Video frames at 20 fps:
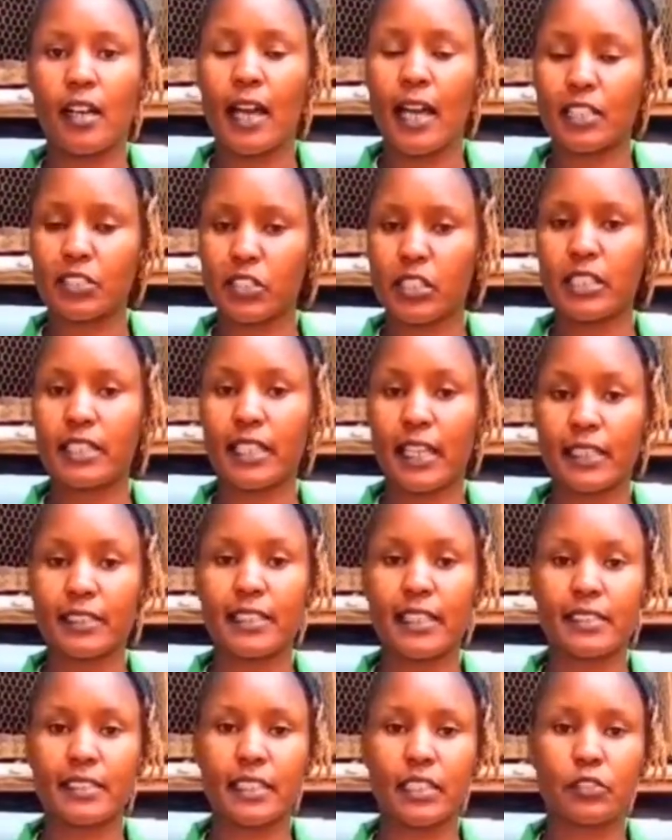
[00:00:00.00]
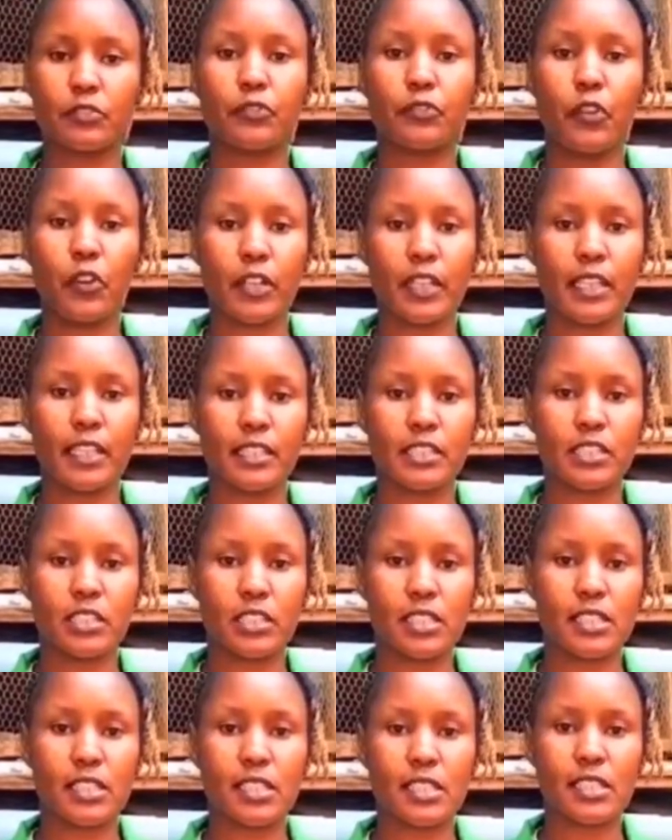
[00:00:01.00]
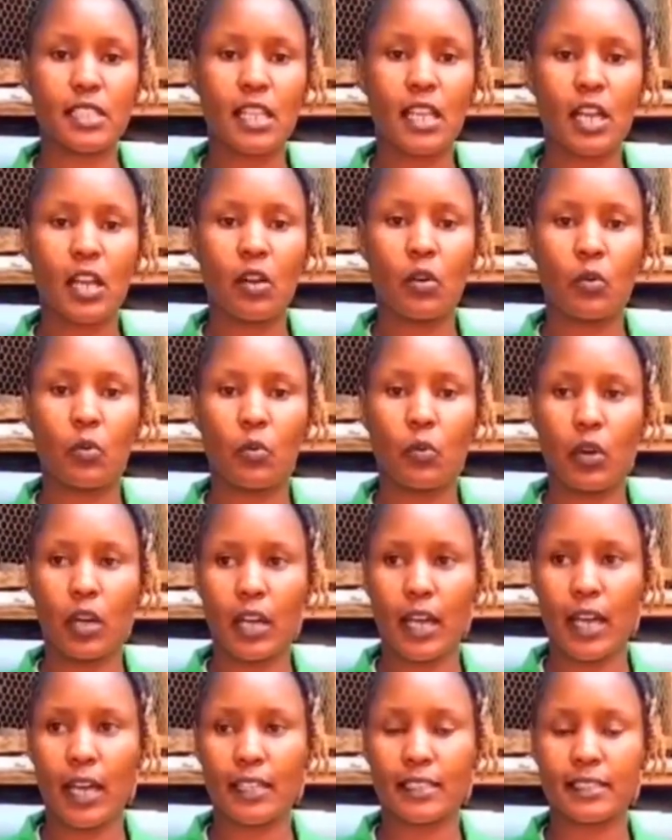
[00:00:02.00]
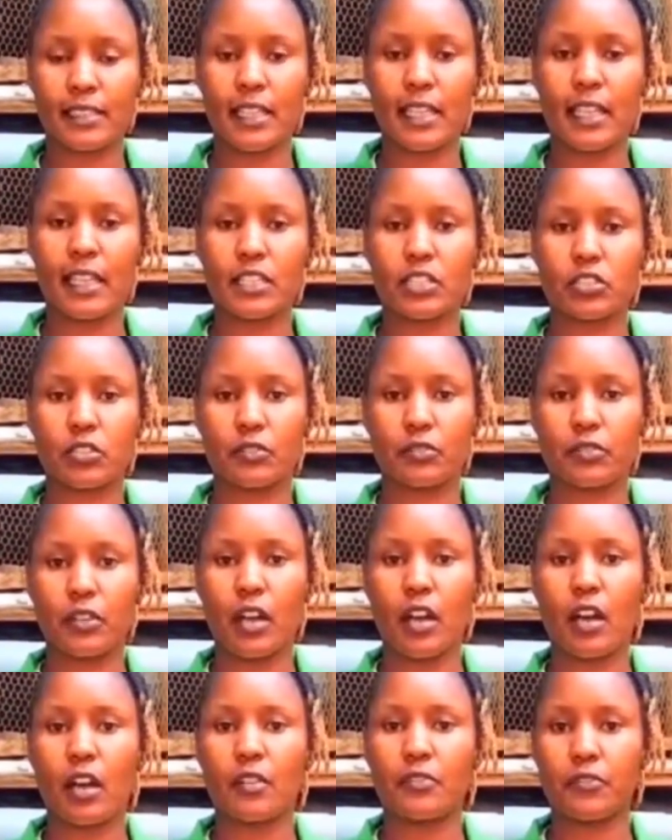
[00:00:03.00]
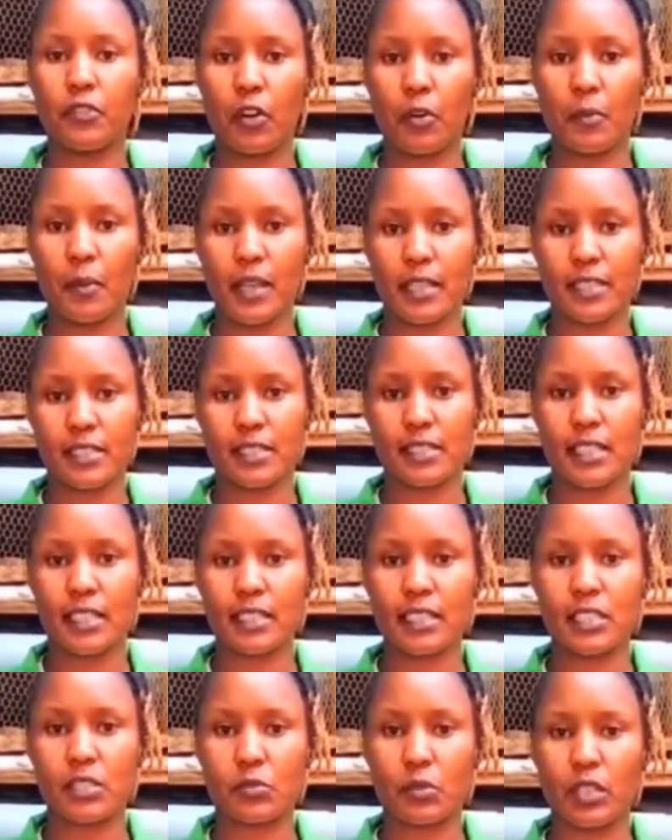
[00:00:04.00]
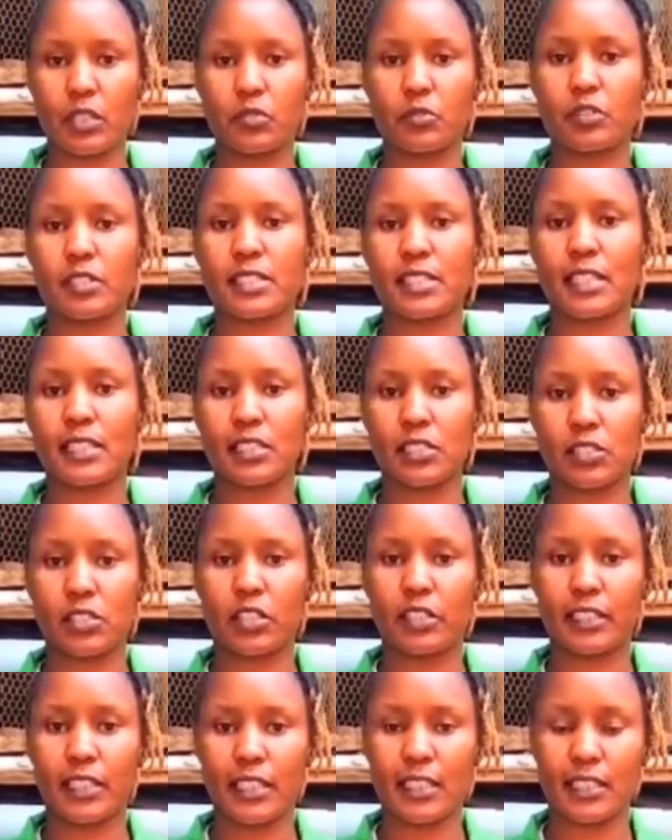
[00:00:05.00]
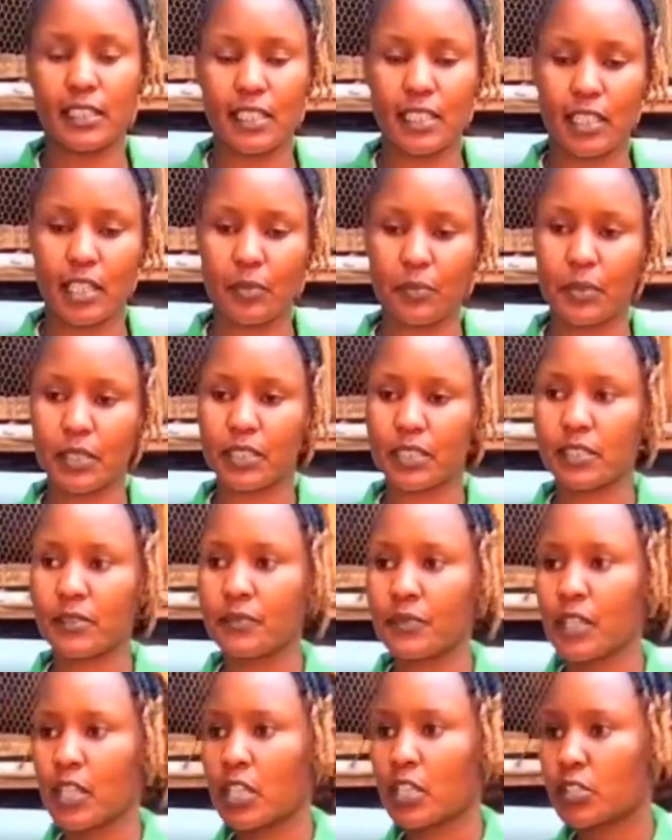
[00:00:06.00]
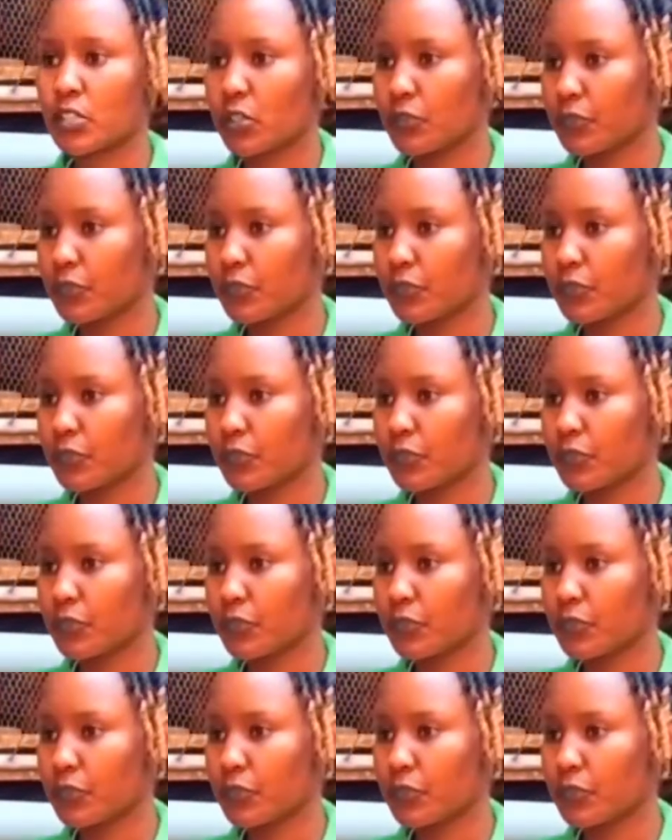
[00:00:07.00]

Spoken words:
actually you can attain 4 kgs at the age of 4 months. That is when you start slaughtering the rabbit. So